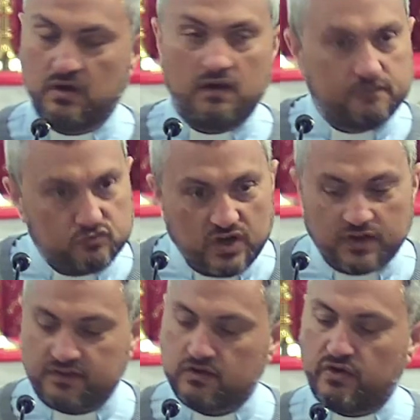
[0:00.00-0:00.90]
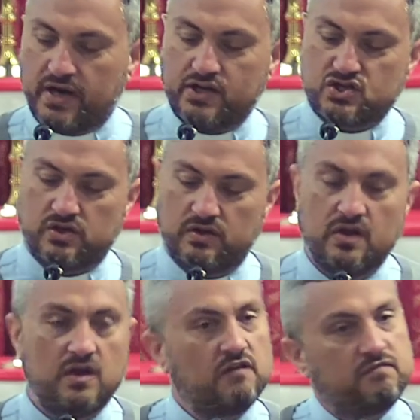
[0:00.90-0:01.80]
of restoration,
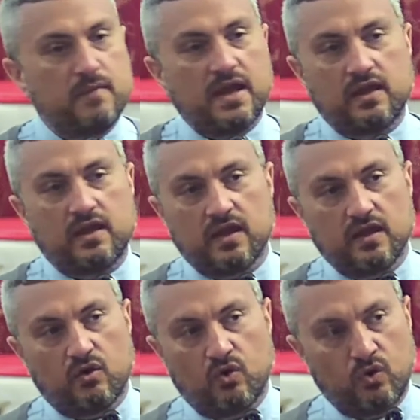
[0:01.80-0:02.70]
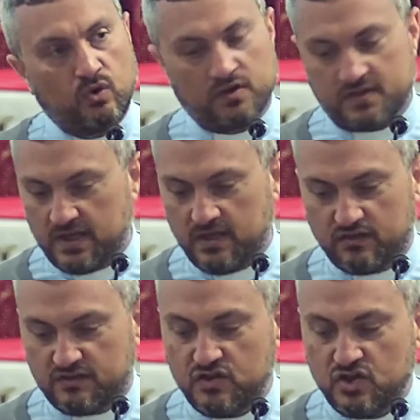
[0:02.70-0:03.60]
of making all
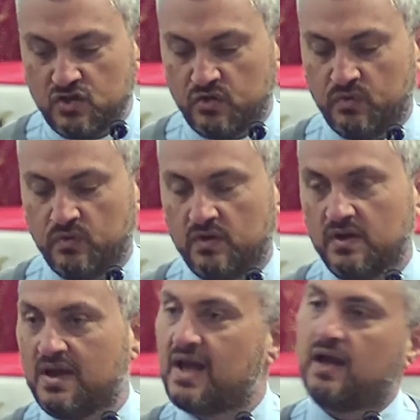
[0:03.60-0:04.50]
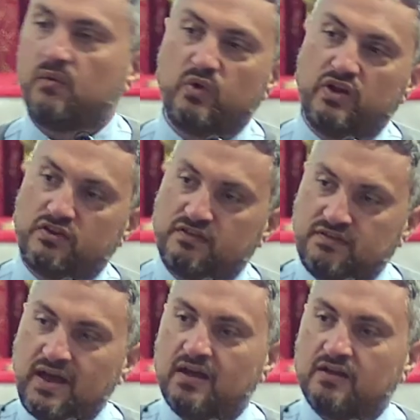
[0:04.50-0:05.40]
things new, and we
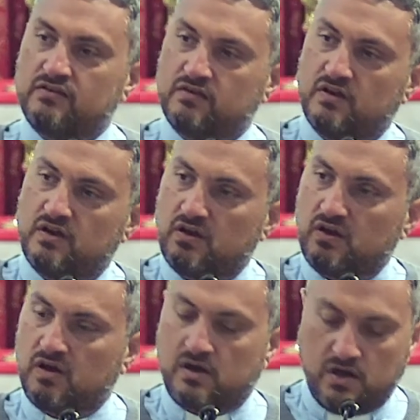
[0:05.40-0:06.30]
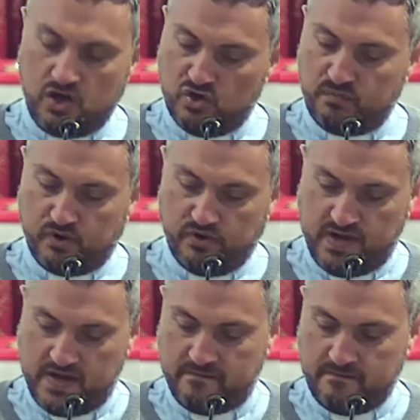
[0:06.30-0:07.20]
set our hope on
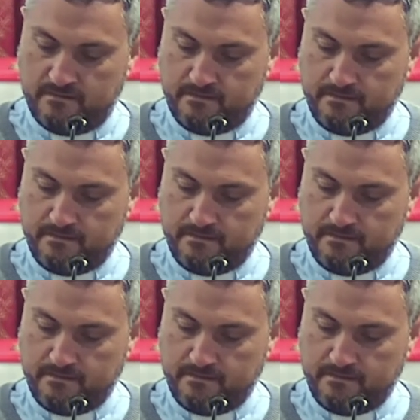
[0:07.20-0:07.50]
Him.